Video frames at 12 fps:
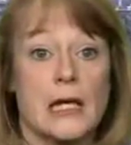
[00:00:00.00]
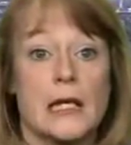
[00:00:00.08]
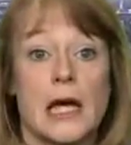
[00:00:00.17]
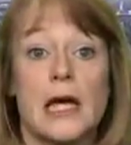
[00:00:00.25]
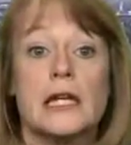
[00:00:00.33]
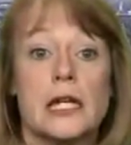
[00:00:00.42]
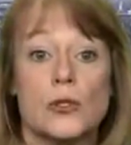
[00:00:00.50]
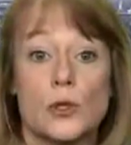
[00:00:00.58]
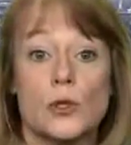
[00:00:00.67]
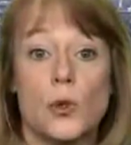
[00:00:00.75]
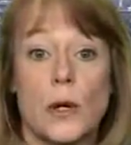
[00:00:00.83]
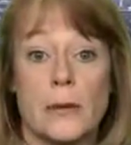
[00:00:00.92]
The
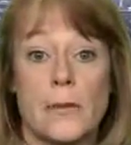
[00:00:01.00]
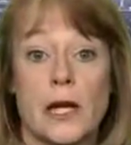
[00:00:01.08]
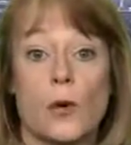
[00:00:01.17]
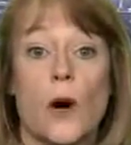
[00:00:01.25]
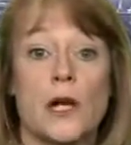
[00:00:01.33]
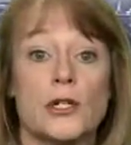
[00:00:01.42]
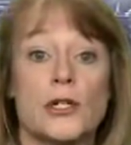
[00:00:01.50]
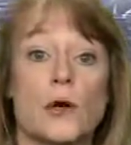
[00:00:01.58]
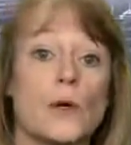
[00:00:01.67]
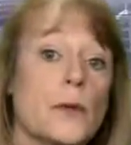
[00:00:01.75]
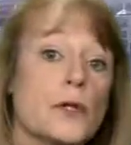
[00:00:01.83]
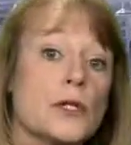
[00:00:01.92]
820 megawatt
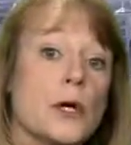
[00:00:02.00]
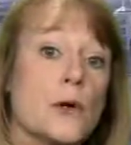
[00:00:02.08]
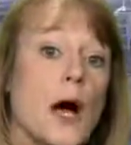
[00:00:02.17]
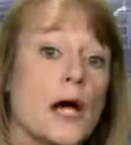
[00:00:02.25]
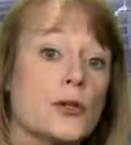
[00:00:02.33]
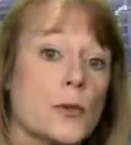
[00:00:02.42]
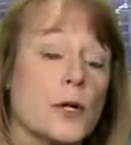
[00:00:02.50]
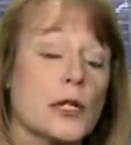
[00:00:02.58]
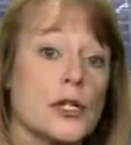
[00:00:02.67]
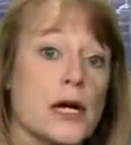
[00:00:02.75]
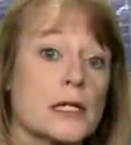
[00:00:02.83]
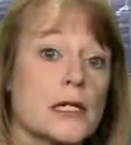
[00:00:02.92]
Sogamoso hydro
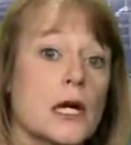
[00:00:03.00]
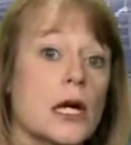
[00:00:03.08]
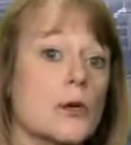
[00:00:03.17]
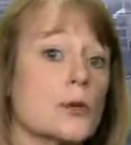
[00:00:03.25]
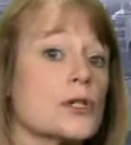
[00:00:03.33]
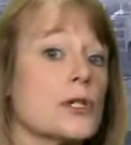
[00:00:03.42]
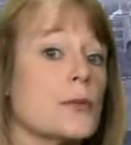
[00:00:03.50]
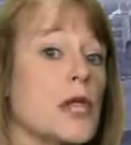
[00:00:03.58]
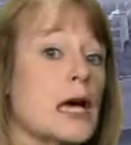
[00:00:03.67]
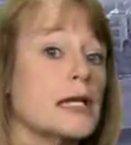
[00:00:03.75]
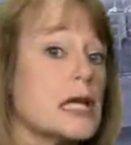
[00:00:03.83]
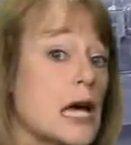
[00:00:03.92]
project will
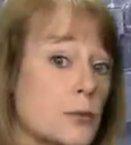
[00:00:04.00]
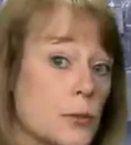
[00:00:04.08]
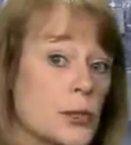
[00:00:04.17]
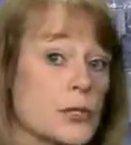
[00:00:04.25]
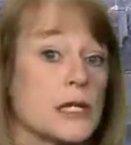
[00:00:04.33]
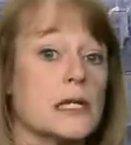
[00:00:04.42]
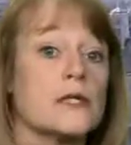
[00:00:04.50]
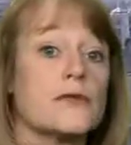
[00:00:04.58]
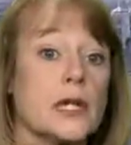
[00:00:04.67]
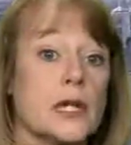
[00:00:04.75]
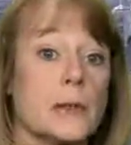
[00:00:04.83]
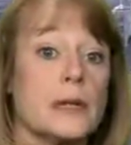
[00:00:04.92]
supply 10% of
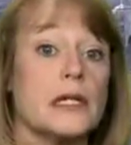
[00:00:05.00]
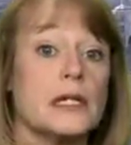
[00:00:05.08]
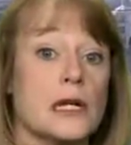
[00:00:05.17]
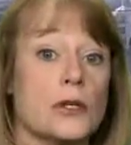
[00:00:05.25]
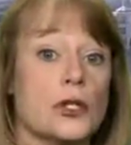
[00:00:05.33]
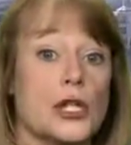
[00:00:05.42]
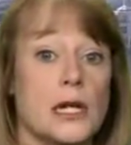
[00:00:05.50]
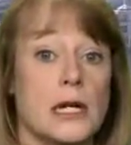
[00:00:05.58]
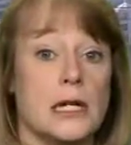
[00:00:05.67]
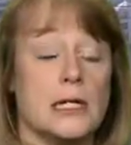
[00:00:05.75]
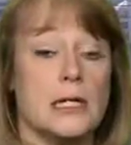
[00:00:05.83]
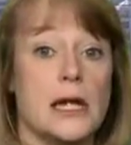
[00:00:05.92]
Colombia's energy
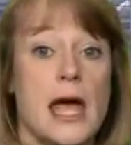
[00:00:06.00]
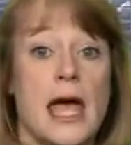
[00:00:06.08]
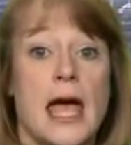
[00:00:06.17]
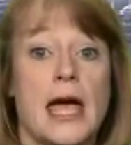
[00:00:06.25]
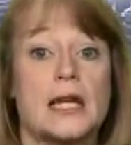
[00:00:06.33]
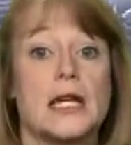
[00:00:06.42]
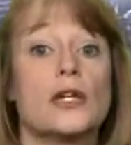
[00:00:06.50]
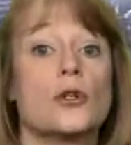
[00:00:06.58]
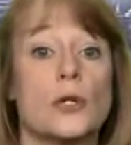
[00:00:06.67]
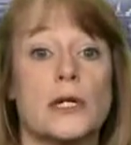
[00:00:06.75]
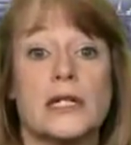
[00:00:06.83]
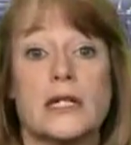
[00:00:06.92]
needs and
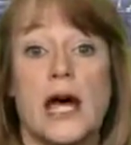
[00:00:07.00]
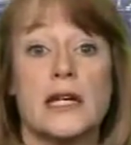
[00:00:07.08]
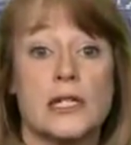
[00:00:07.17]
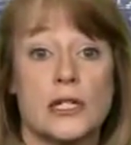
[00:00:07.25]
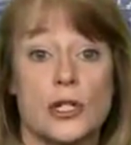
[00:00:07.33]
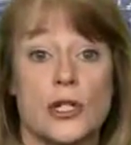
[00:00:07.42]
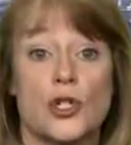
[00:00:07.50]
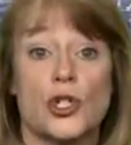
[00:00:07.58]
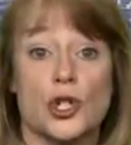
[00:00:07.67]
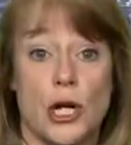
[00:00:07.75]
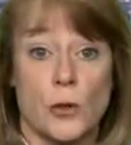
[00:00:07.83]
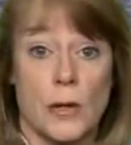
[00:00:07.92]
increase Isagen's
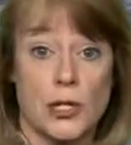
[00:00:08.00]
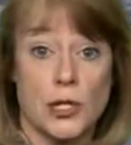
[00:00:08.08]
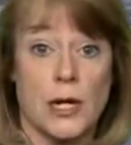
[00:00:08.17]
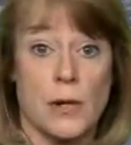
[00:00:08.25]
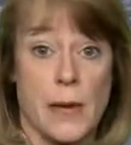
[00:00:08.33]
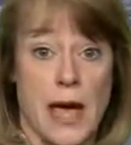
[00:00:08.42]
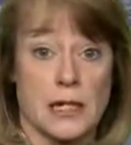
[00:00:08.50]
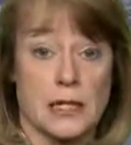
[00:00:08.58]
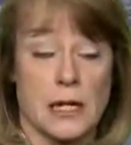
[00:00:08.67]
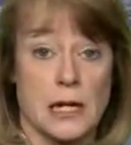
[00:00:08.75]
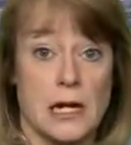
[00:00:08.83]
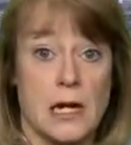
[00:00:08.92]
generation
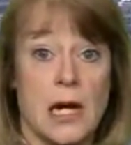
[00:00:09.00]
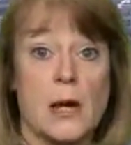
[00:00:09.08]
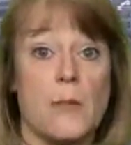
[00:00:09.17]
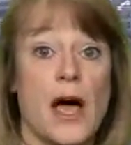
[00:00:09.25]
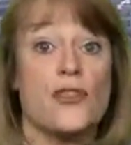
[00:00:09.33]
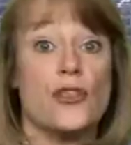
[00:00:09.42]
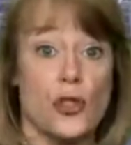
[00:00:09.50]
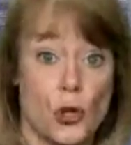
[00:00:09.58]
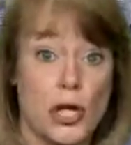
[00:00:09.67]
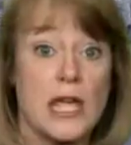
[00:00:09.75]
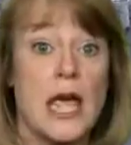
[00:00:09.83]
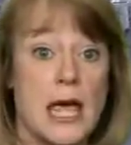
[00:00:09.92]
capacity by
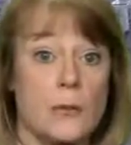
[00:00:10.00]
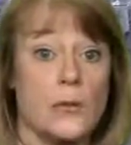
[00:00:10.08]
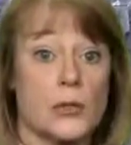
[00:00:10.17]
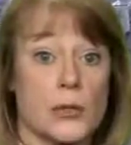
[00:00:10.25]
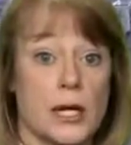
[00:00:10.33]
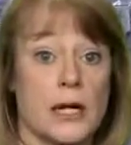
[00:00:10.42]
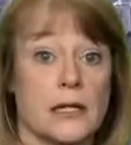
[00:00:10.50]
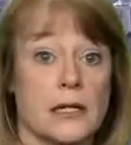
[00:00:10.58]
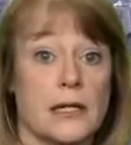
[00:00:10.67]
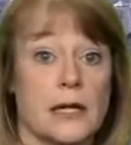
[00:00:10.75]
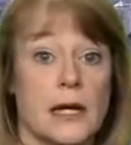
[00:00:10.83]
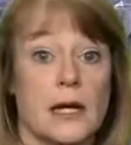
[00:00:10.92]
38%.
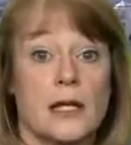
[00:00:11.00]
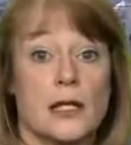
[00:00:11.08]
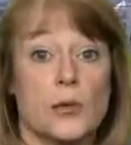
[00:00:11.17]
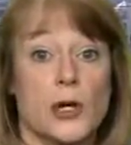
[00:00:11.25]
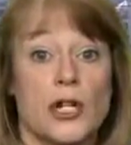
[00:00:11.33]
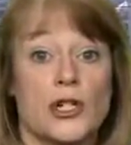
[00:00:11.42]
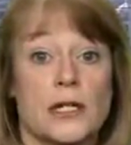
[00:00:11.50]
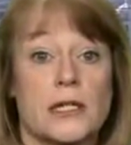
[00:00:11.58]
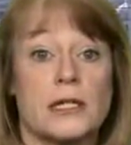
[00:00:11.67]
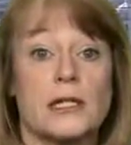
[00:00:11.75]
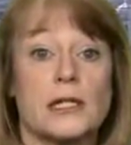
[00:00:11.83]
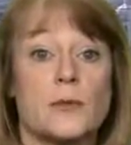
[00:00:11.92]
The project
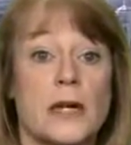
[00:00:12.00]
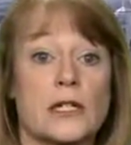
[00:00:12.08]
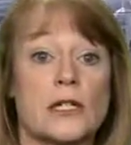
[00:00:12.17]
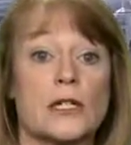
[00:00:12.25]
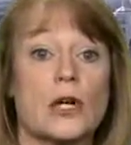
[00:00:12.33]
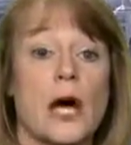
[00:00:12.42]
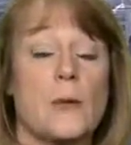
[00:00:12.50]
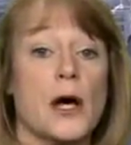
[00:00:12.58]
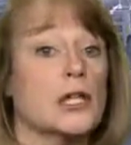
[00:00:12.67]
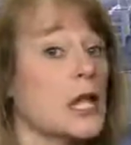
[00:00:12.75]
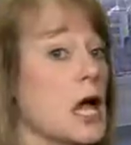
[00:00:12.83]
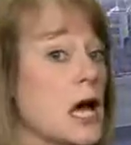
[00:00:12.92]
is expected to come
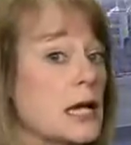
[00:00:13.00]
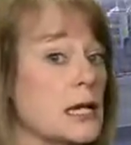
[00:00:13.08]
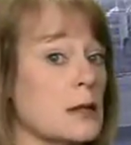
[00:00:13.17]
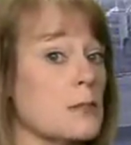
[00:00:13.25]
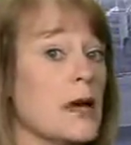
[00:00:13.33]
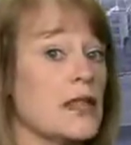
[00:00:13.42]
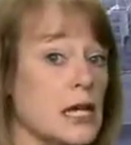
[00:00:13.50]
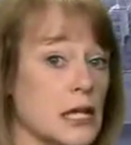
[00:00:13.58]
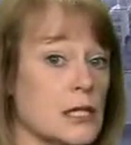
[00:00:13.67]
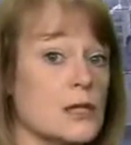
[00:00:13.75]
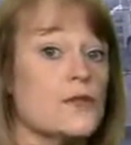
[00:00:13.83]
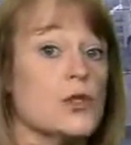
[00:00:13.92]
online by the
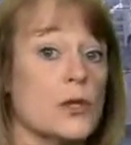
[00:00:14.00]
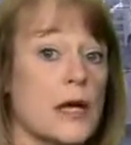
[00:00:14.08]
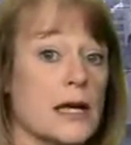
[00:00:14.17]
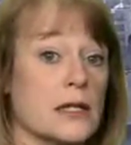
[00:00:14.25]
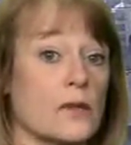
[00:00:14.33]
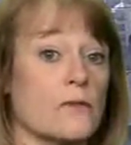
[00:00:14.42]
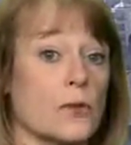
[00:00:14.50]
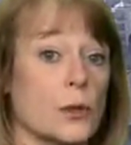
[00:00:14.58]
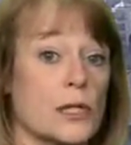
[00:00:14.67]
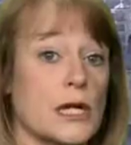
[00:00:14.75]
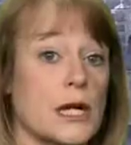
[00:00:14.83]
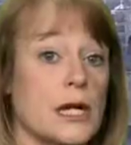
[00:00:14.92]
end of
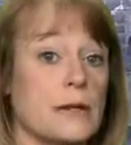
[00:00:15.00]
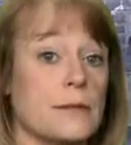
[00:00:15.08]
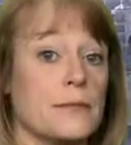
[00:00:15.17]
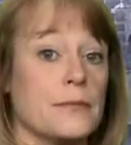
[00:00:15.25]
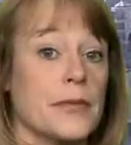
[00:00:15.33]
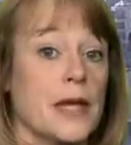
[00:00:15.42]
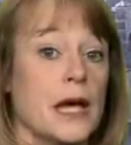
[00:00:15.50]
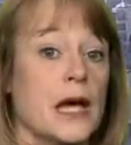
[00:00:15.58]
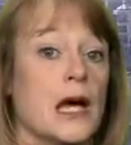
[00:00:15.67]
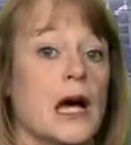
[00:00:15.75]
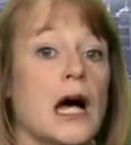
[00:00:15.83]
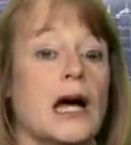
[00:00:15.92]
2014.
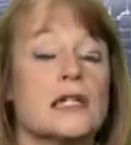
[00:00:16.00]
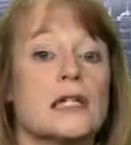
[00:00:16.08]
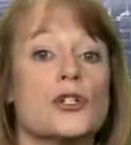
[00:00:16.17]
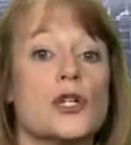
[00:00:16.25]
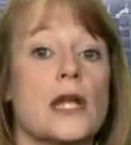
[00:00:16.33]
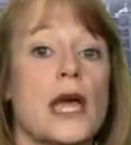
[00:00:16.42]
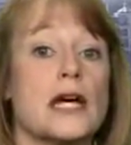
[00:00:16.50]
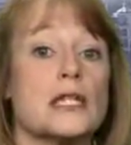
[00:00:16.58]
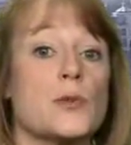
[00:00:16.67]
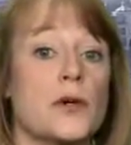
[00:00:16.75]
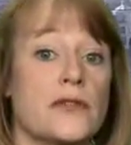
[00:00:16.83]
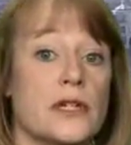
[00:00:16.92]
Isagen
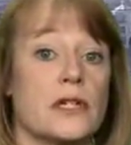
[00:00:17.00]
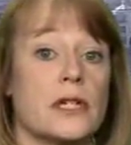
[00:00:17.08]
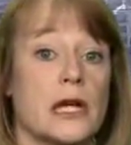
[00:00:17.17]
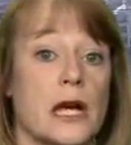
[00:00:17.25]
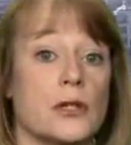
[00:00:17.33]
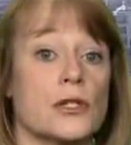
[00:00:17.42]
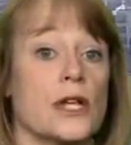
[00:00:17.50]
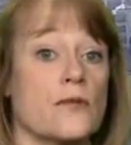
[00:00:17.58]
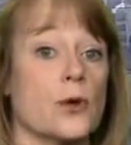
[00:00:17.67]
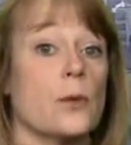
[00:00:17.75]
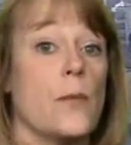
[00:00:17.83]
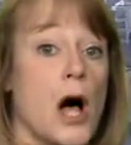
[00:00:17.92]
has previously held
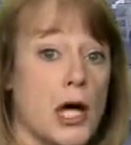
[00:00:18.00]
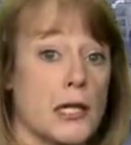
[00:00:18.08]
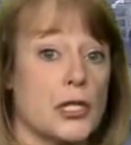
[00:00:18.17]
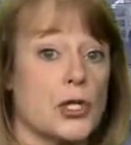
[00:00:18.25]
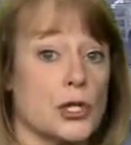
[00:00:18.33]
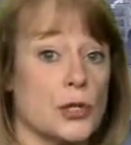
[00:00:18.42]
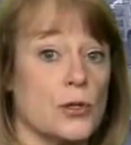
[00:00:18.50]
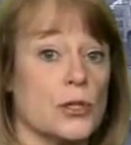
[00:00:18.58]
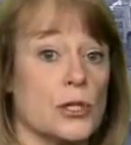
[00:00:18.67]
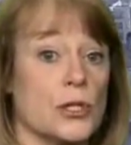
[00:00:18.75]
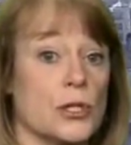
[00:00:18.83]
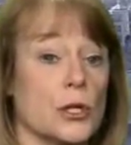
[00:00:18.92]
several bond issues
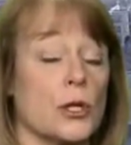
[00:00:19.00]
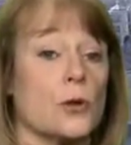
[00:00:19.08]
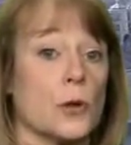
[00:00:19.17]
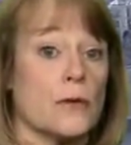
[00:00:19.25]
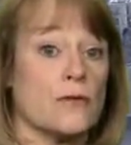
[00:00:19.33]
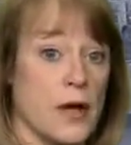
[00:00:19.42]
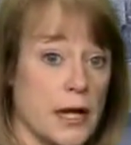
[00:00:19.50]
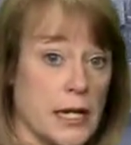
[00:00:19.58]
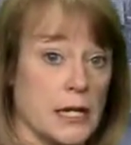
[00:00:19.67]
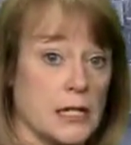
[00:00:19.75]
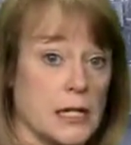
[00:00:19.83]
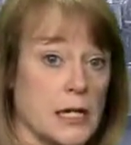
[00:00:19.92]
to secure
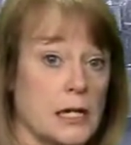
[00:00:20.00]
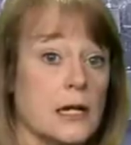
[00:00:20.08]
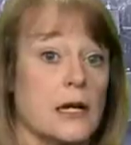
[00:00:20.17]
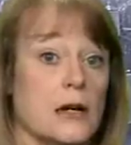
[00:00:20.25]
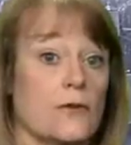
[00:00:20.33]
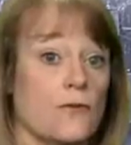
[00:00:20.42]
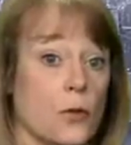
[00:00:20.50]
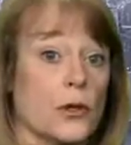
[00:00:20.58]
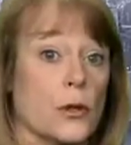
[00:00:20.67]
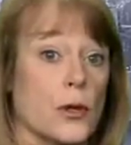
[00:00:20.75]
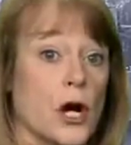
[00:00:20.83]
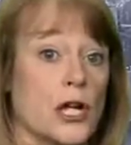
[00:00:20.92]
financing for
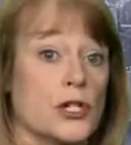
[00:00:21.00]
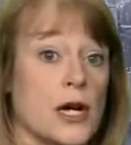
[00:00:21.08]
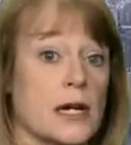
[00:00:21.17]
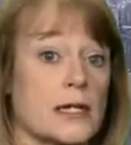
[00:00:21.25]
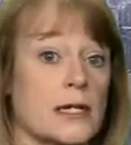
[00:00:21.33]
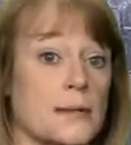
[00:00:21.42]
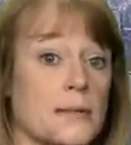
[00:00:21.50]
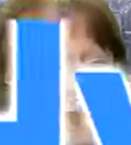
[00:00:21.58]
the project.